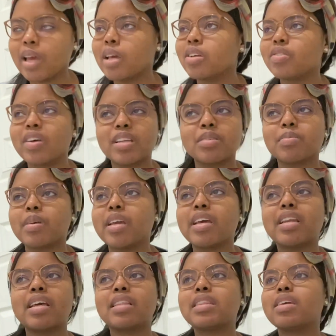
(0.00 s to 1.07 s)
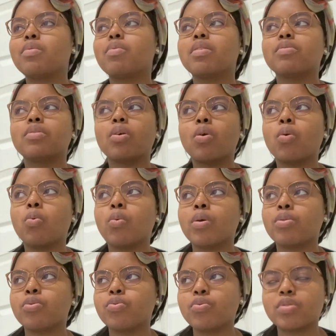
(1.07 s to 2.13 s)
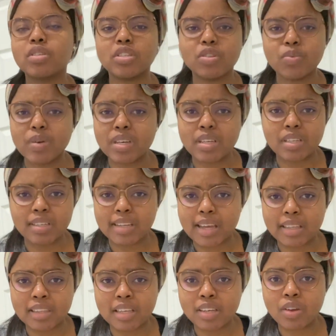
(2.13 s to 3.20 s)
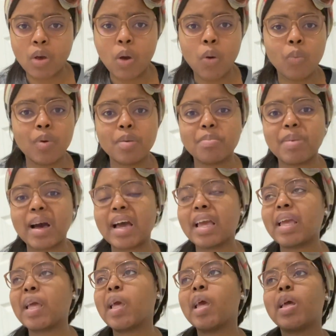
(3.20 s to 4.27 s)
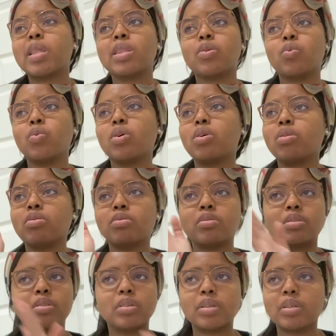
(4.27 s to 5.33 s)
Trust me, and I think we've all went through situations like that, whereby the world